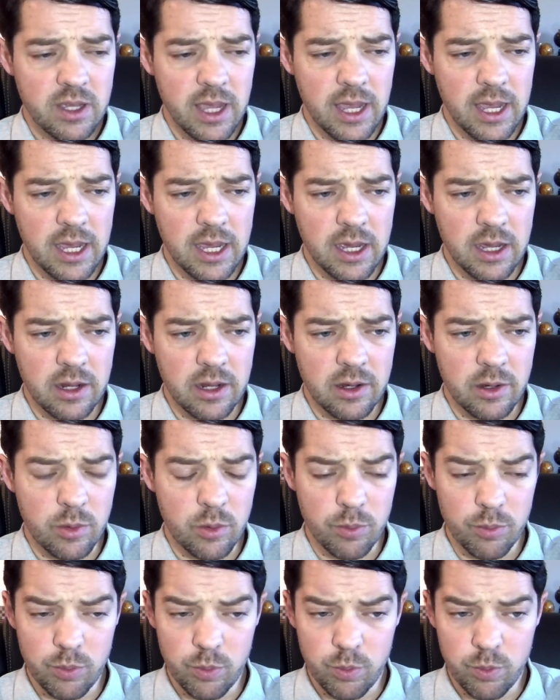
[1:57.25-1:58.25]
And
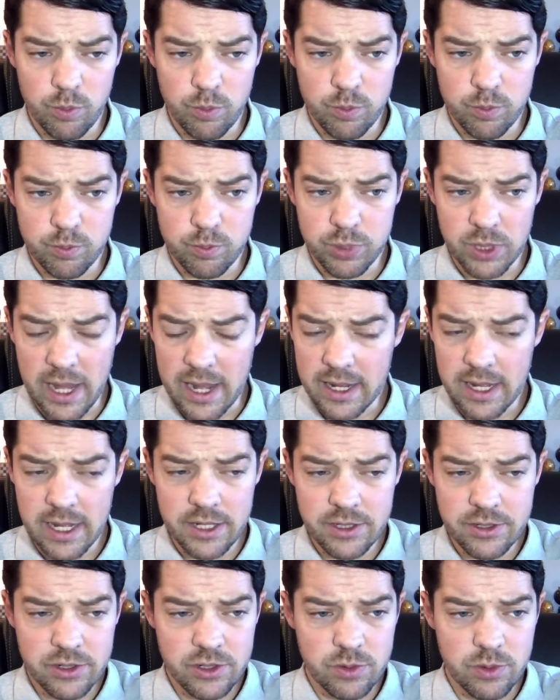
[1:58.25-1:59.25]
black
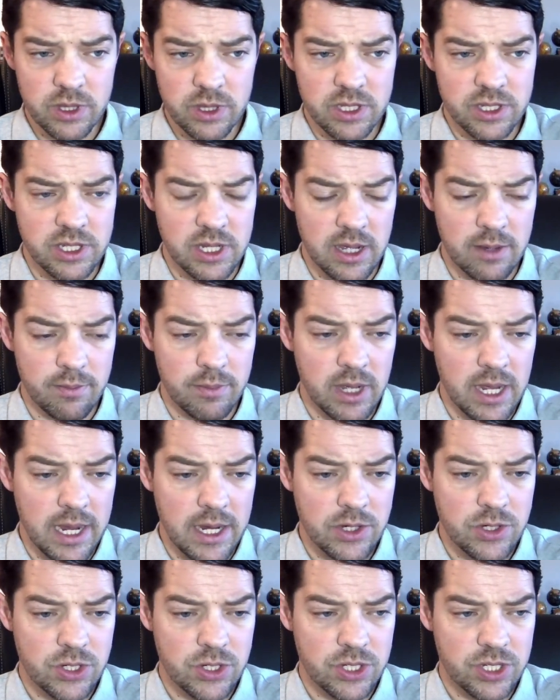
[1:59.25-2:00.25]
answers with the same,
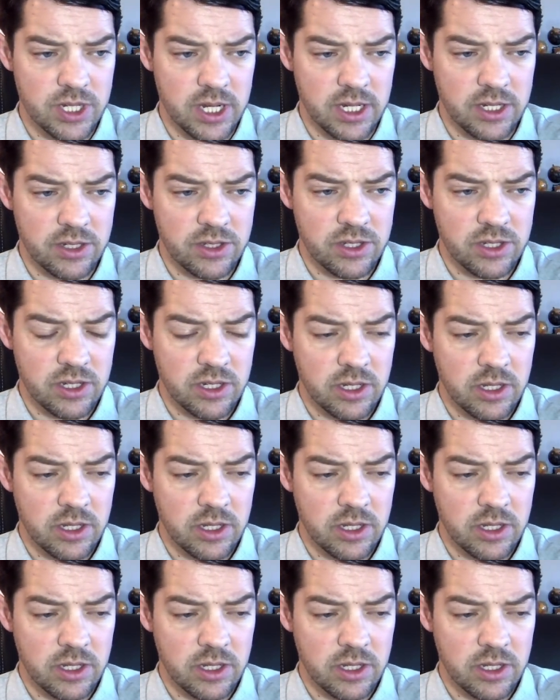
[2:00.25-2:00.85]
h6.